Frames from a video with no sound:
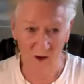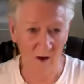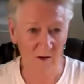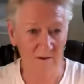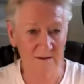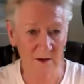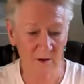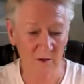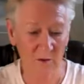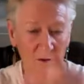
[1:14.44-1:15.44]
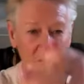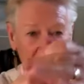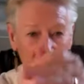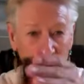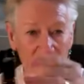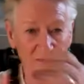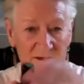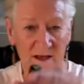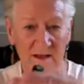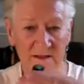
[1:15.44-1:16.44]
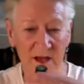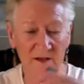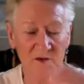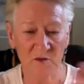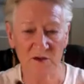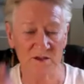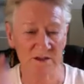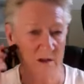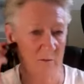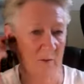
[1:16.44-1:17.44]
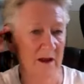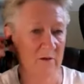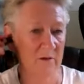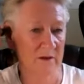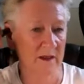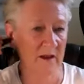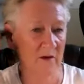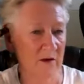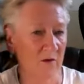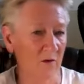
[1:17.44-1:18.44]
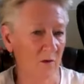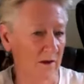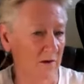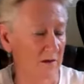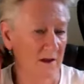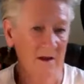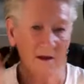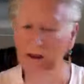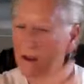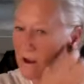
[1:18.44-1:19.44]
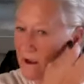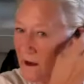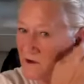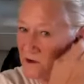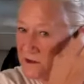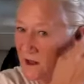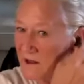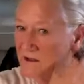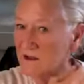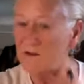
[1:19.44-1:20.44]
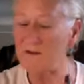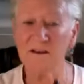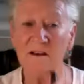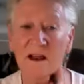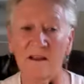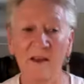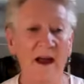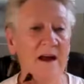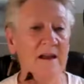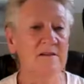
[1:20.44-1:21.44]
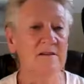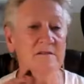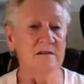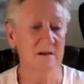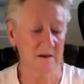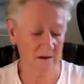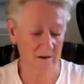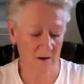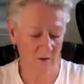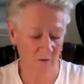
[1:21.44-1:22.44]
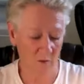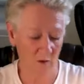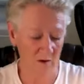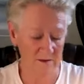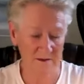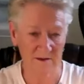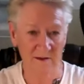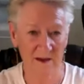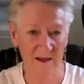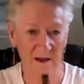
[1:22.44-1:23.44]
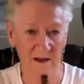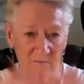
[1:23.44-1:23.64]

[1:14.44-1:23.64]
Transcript: Also, there's a touch which is combined with the carrier oil, and I just like to use it like that. Of course, the